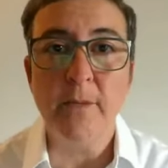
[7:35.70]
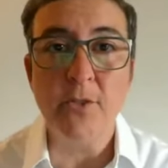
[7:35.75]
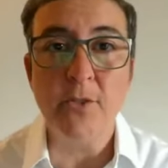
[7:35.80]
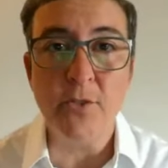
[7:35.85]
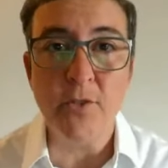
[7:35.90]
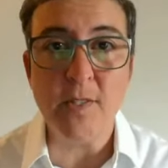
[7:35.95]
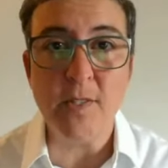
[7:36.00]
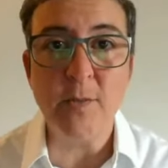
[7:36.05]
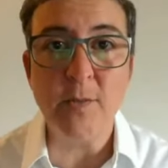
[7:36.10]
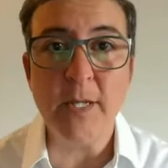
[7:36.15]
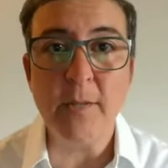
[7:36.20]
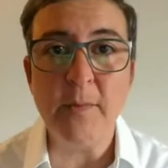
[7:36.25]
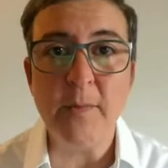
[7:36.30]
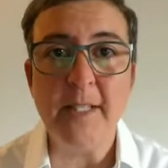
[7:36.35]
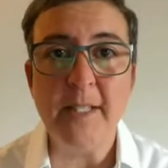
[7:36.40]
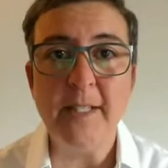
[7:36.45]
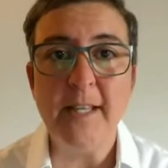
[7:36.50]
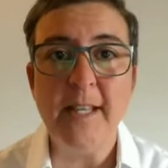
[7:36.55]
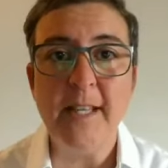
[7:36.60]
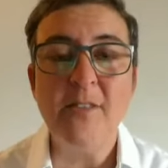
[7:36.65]
You see what I
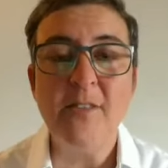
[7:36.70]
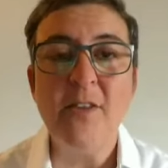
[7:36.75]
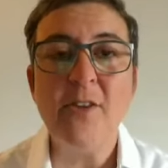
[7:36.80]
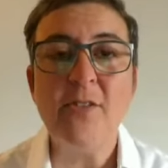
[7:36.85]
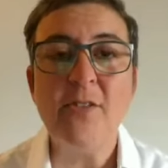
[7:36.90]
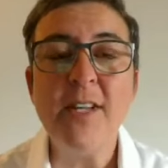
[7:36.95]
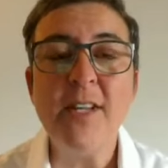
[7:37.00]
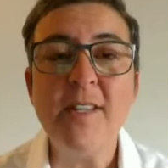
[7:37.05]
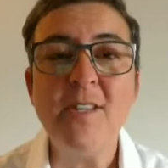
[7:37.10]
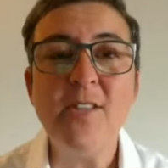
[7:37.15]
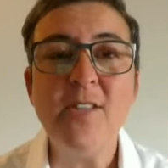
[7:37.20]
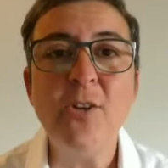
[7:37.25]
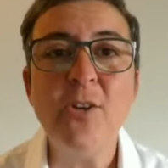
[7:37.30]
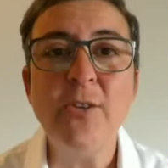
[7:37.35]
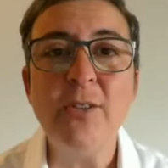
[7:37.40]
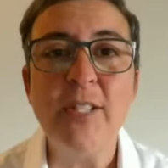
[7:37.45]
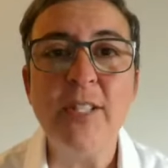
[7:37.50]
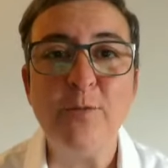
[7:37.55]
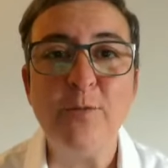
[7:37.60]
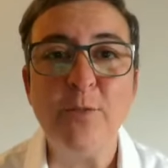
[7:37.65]
mean? There is no
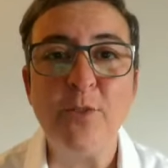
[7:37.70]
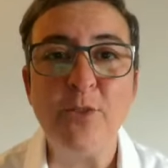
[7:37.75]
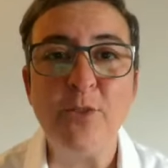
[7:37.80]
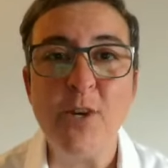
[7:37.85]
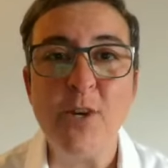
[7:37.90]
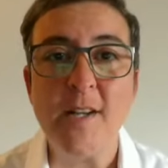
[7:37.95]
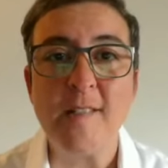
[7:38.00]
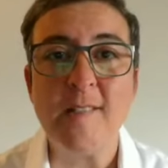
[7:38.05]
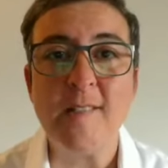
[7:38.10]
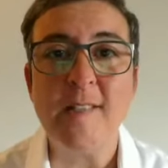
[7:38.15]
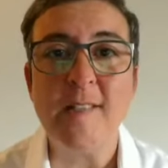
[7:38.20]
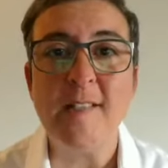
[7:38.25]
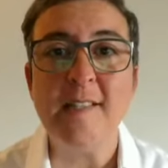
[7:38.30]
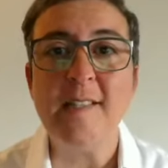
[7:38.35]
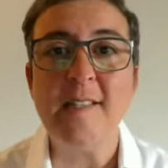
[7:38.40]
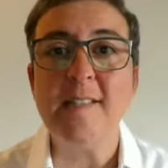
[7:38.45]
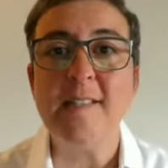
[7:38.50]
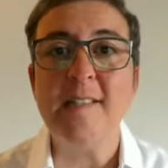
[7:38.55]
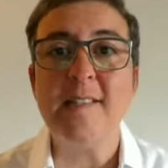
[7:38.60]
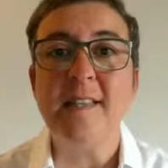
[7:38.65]
need for trust. It
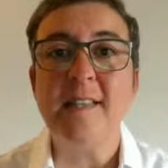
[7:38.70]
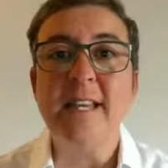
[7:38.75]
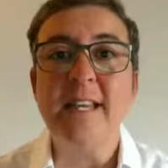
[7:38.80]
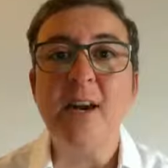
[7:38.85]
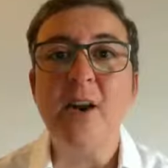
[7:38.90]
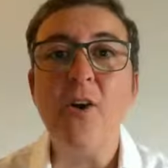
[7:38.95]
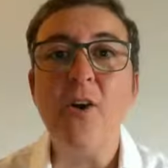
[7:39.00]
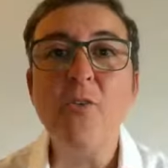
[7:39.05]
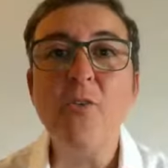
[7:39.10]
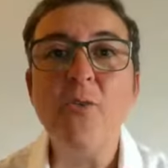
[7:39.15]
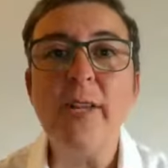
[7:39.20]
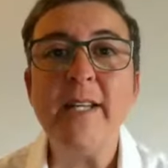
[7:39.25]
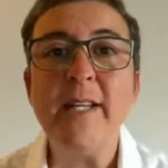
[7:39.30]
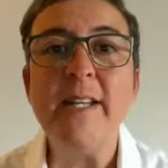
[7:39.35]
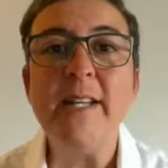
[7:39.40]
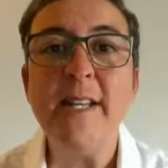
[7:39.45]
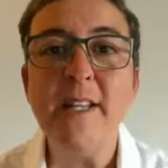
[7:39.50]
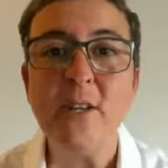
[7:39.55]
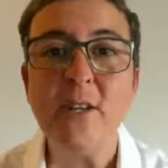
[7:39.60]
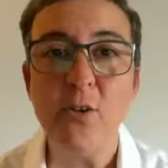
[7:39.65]
is
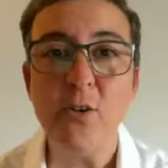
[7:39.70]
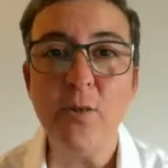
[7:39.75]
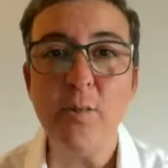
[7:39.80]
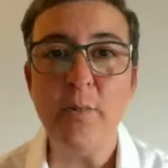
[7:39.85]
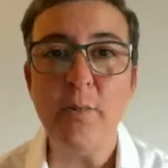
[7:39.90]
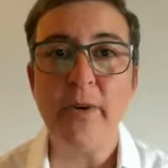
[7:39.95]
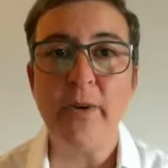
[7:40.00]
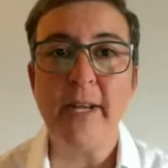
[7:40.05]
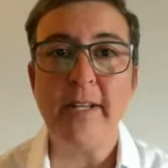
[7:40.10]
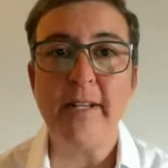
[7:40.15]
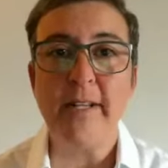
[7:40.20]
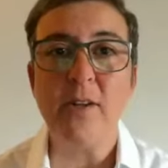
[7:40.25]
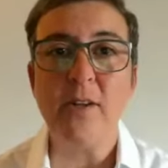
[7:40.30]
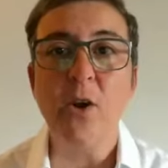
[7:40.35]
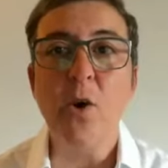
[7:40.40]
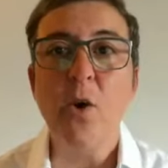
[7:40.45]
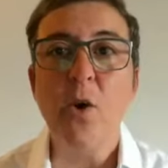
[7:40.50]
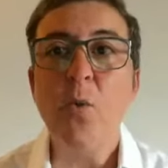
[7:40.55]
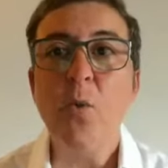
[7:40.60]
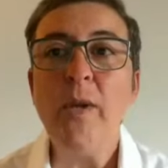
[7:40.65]
already incorporated.
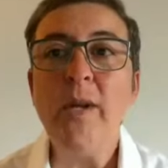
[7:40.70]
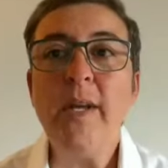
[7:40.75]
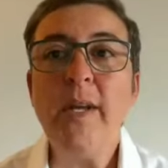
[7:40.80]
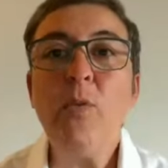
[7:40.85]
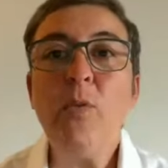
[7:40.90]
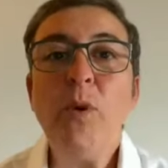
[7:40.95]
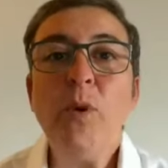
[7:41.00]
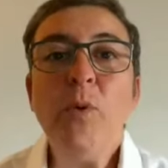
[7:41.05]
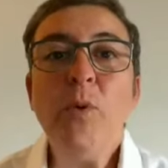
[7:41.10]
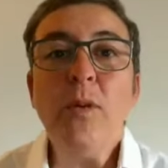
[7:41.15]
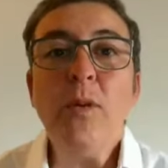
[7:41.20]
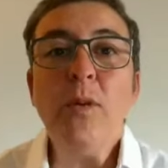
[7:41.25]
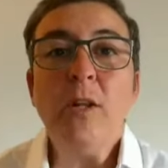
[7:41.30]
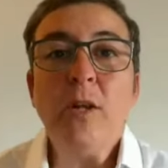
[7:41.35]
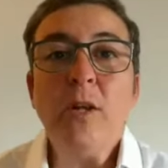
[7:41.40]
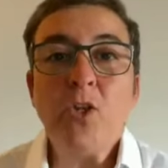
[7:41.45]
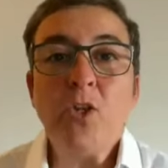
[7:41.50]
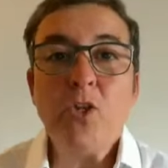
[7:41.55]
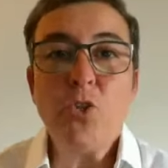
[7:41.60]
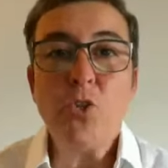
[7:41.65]
We we will
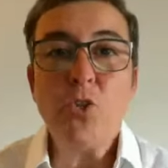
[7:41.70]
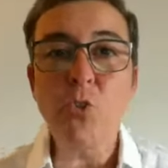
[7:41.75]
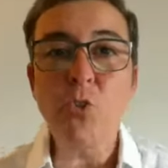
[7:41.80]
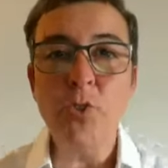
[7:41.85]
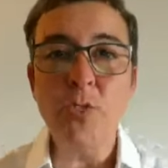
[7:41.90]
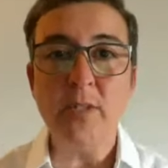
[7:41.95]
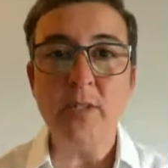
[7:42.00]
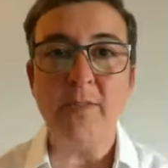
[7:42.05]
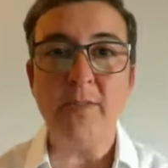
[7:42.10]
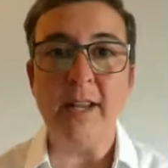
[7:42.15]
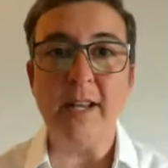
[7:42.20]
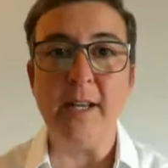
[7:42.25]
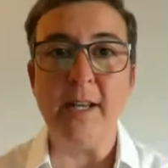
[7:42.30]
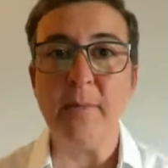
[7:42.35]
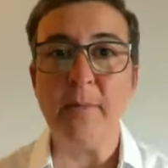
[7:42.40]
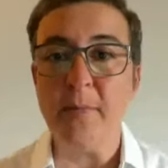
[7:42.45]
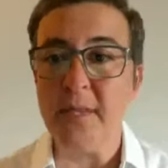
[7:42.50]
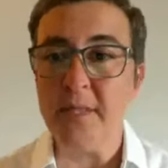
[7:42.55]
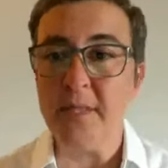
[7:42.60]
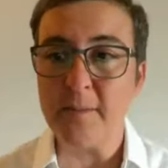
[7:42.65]
soon
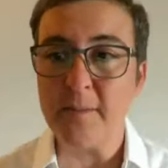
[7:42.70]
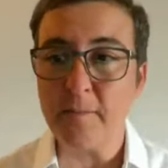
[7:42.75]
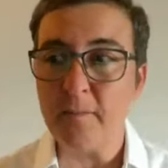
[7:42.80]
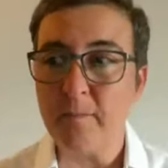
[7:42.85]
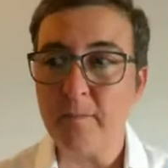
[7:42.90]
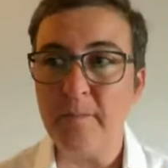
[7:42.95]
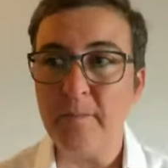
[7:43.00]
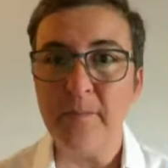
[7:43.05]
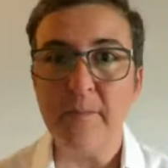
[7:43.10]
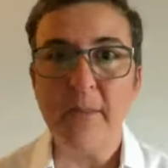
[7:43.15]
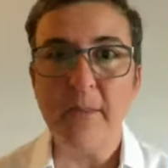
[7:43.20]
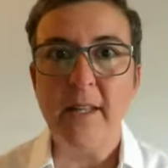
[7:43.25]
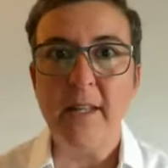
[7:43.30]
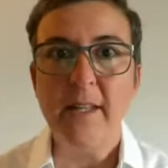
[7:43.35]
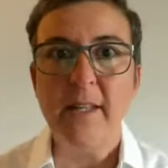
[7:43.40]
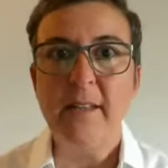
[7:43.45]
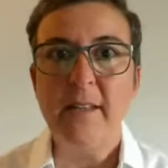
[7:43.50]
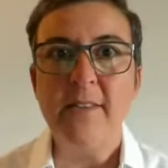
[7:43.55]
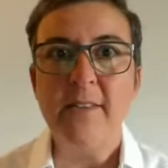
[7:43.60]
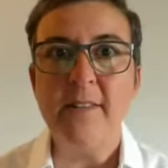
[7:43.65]
develop this
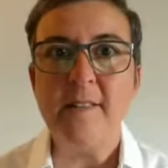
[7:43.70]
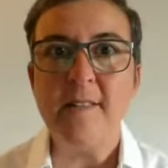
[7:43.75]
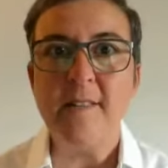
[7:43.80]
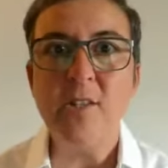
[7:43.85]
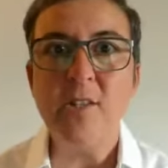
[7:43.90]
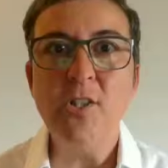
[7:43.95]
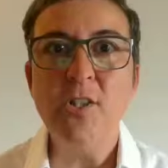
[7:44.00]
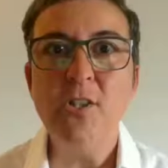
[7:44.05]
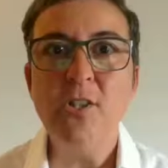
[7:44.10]
this